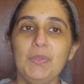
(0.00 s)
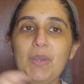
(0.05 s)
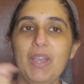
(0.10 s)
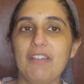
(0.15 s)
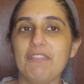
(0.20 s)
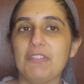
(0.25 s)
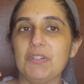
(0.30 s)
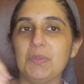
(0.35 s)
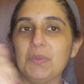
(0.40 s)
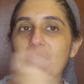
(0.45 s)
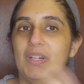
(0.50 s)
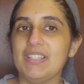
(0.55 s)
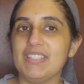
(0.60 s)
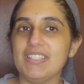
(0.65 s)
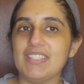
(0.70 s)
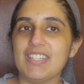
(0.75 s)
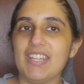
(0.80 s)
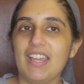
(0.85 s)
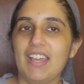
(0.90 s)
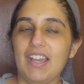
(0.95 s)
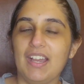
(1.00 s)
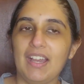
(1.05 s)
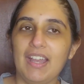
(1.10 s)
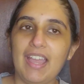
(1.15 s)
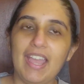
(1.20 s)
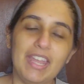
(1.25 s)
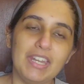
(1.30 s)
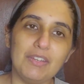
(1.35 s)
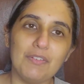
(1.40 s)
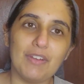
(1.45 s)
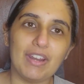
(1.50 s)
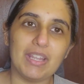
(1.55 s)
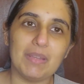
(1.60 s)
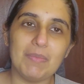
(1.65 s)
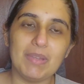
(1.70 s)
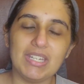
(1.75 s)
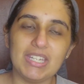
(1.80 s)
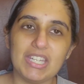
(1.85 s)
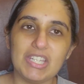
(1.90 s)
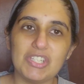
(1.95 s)
ever want any
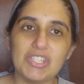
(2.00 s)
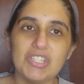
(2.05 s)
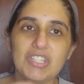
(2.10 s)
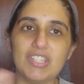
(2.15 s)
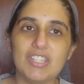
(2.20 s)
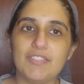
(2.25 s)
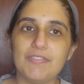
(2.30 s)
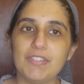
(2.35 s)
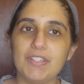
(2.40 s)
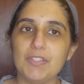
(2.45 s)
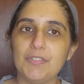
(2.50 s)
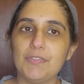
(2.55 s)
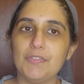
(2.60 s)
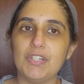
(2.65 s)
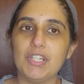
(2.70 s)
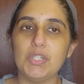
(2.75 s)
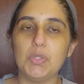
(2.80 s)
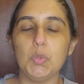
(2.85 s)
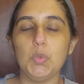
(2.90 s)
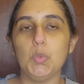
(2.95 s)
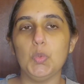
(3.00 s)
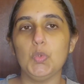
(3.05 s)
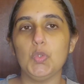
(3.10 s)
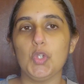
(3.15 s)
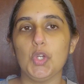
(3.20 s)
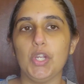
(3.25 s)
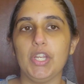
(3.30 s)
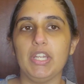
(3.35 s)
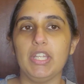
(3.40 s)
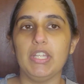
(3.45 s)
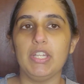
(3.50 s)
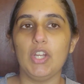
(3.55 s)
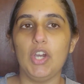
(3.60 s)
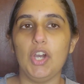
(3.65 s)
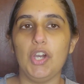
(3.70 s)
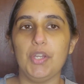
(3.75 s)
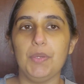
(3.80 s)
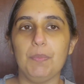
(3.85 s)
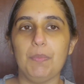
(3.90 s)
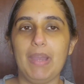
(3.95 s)
recommendations, feel free to join in
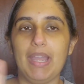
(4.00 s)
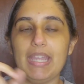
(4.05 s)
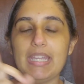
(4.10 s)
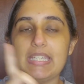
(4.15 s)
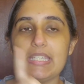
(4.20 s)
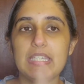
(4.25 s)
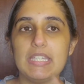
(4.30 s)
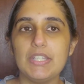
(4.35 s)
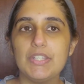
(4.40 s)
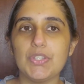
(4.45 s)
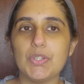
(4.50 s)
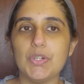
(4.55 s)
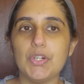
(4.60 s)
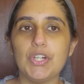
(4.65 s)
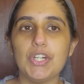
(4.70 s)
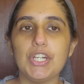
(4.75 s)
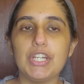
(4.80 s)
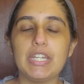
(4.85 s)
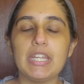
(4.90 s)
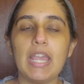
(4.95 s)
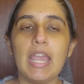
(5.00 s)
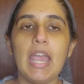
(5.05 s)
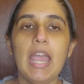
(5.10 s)
on my Discord